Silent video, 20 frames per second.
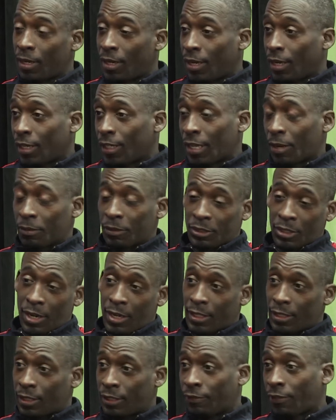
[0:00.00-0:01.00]
because they were
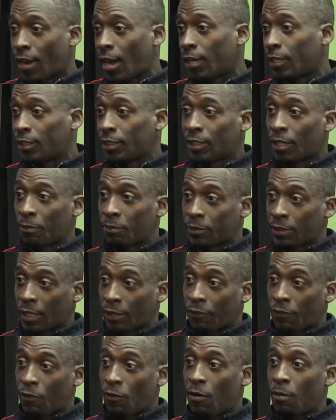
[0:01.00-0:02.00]
trying to divide us up. It's like
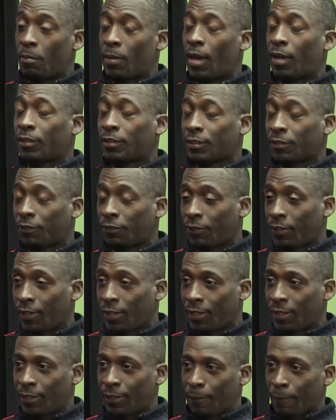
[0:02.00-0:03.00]
4 mouths to
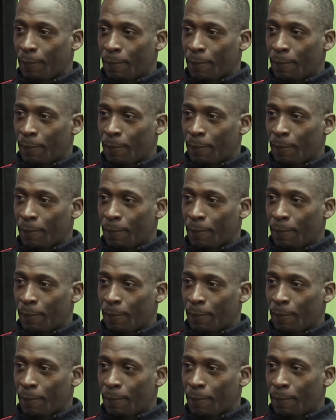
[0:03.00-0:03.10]
feed.